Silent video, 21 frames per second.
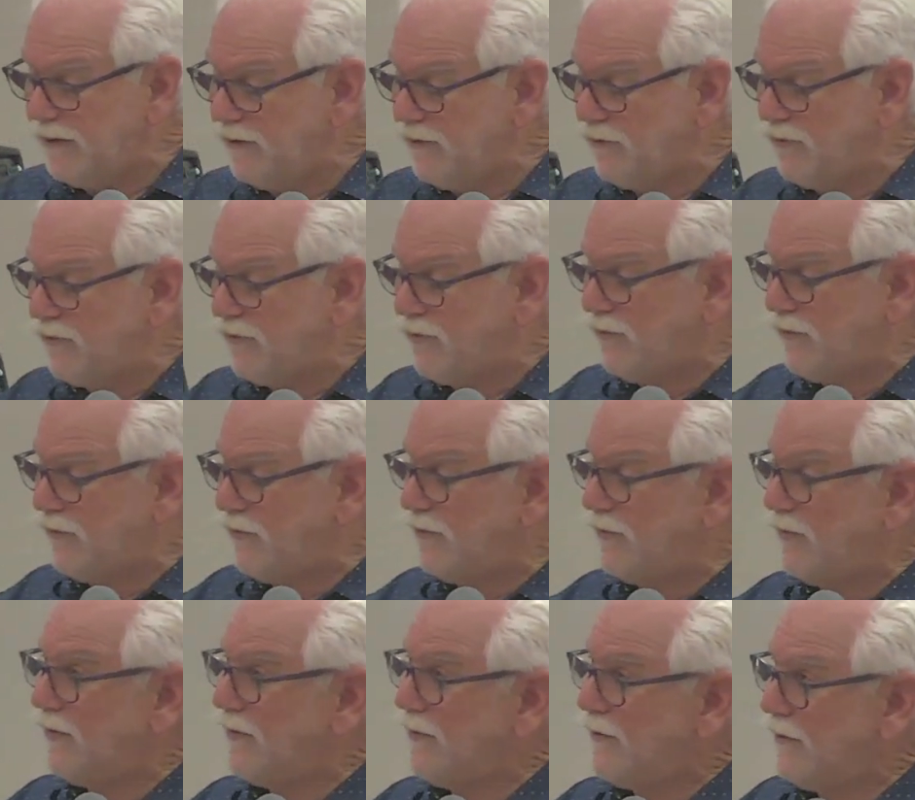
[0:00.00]

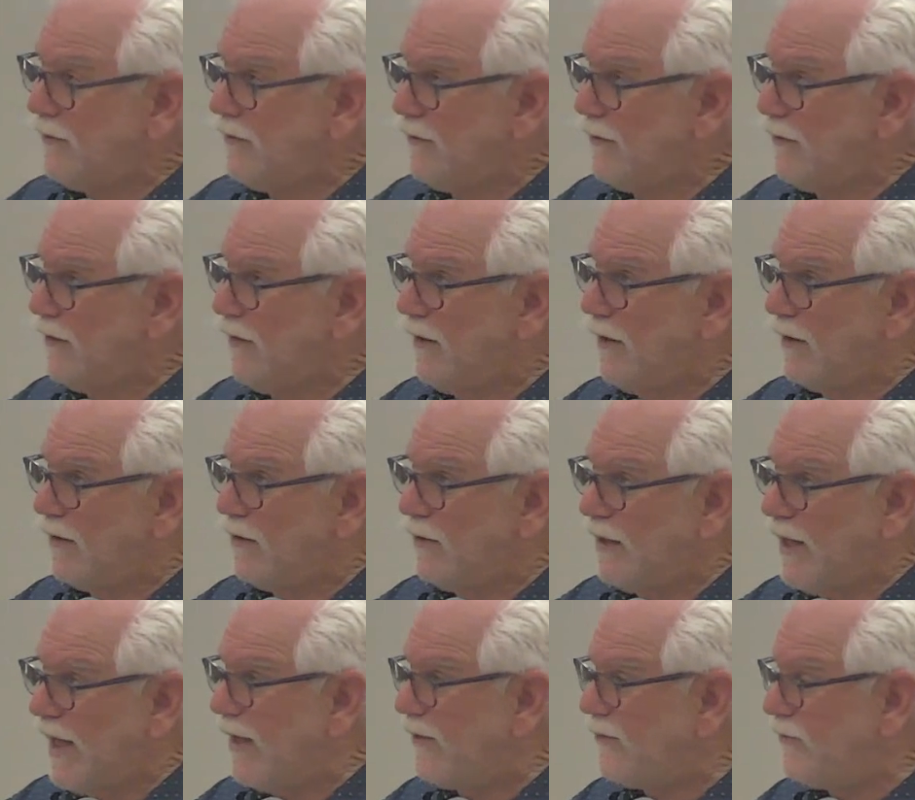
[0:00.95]
these uh,
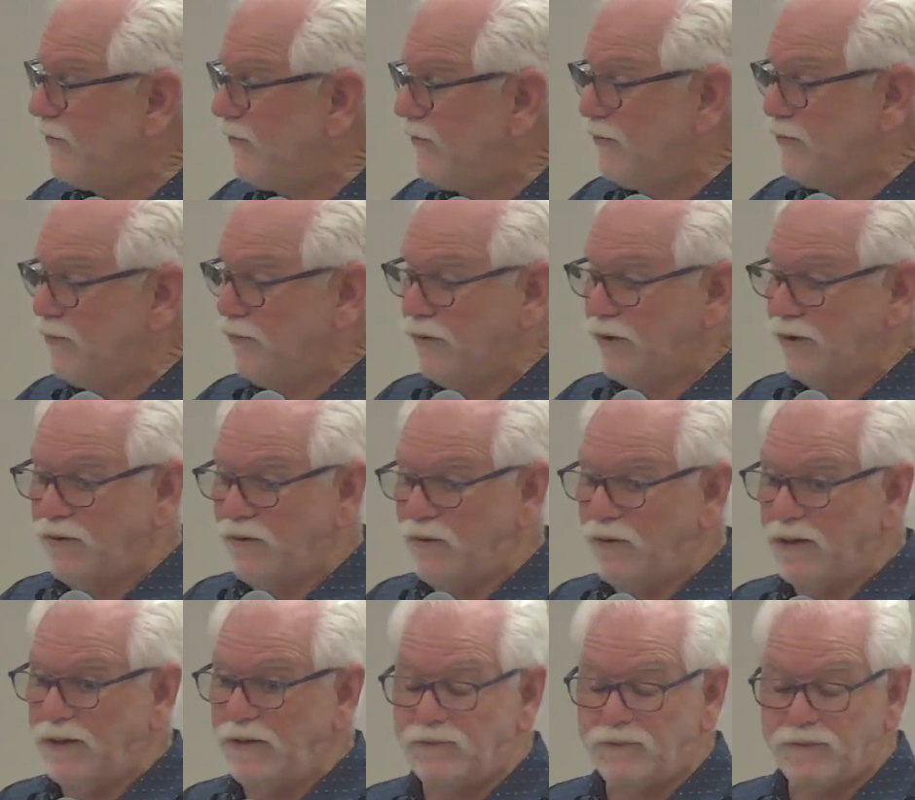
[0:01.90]
classes were
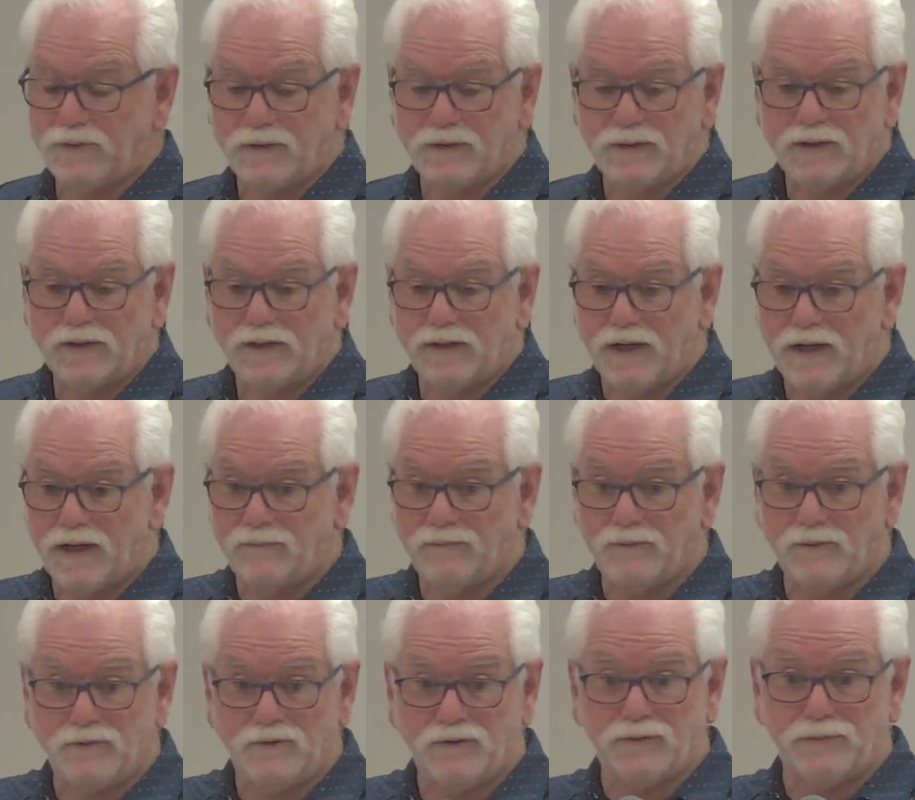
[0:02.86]
anointed, and God
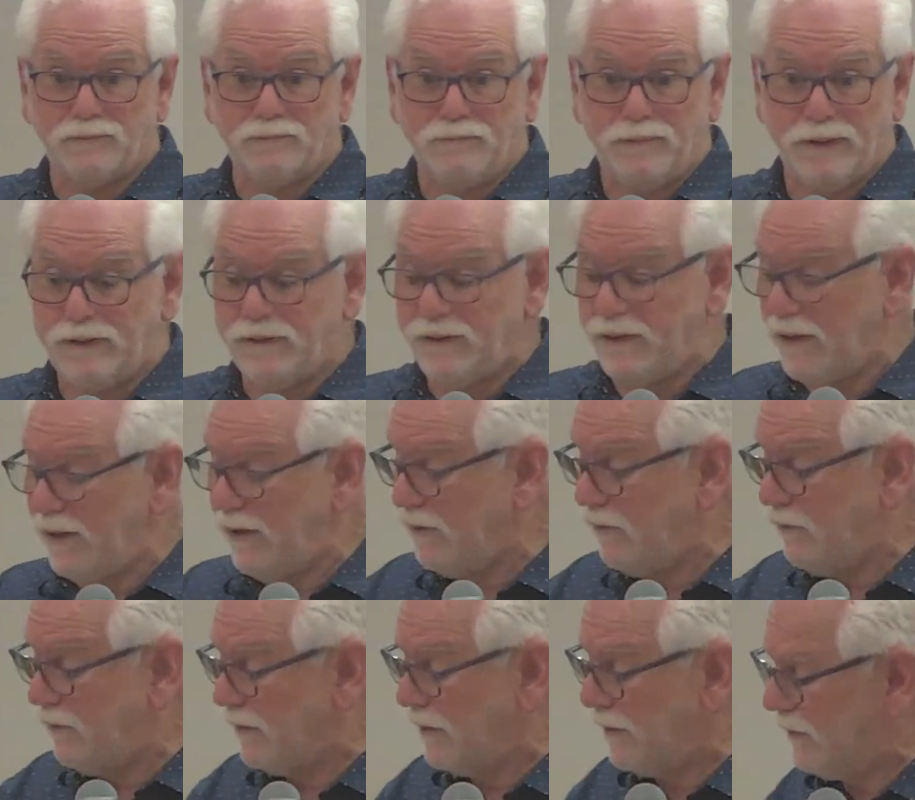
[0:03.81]
would just be there
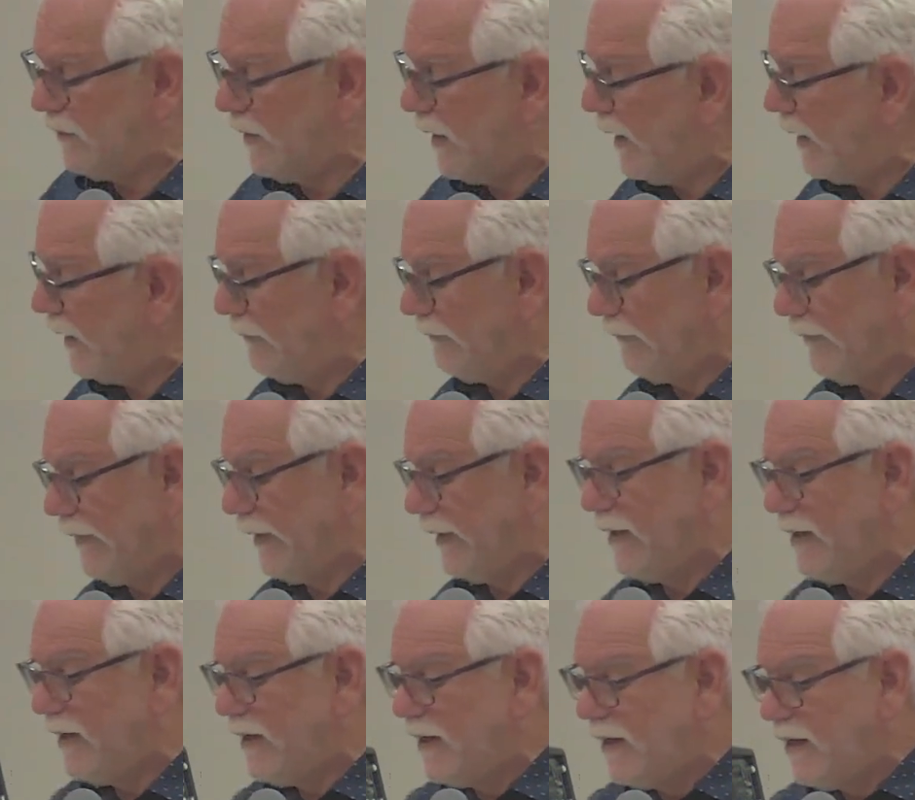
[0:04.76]
when they, anyway.
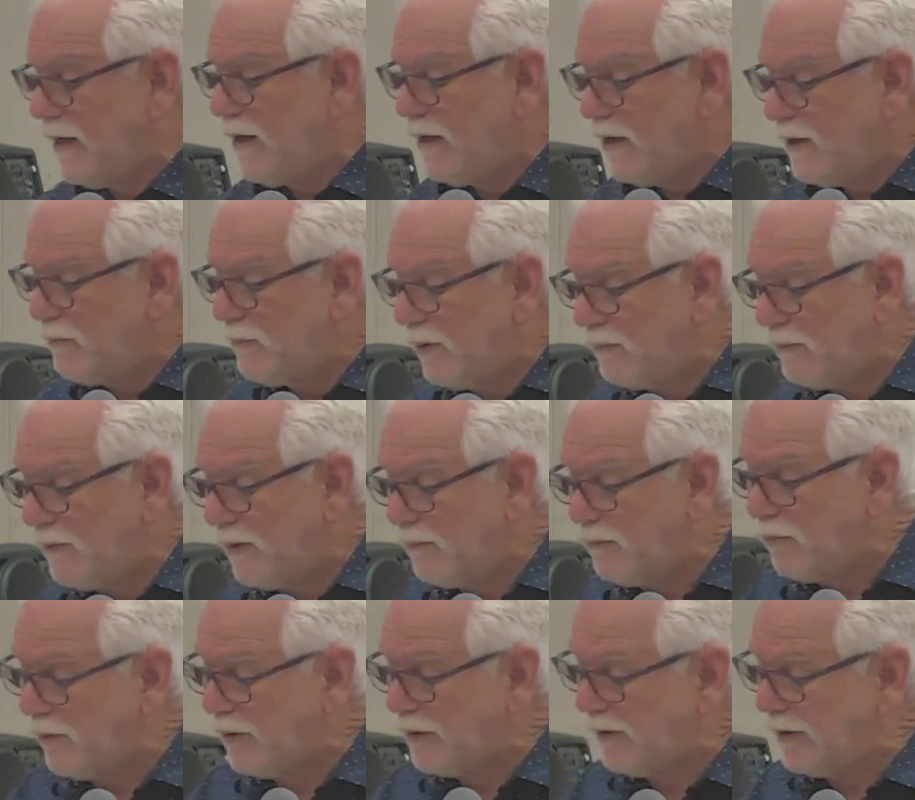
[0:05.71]
But my
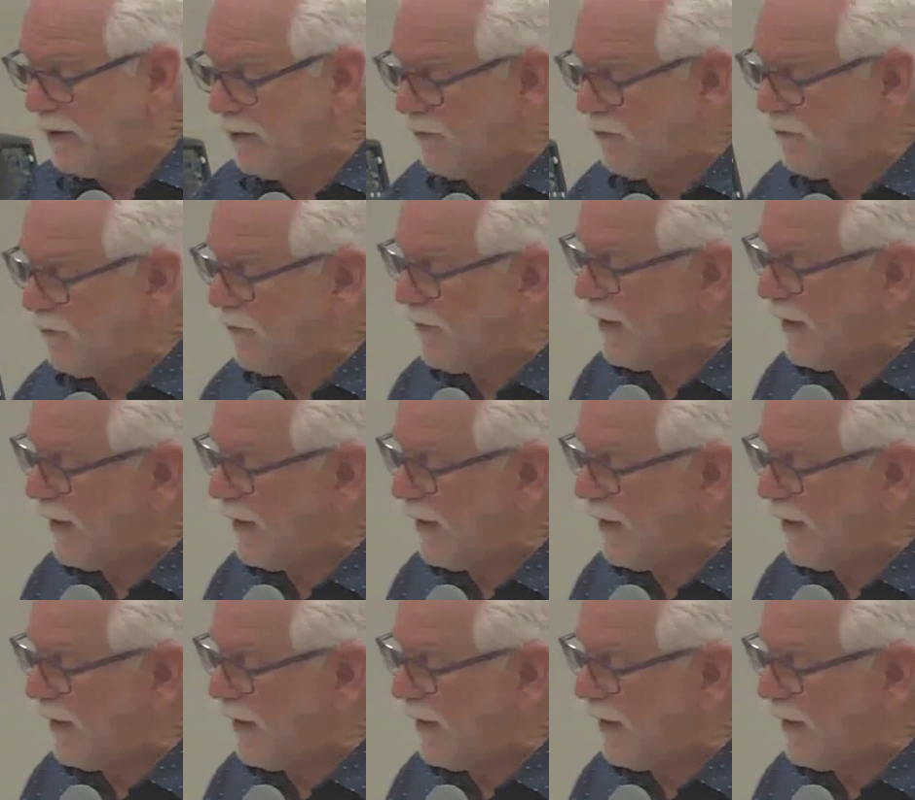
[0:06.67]
point is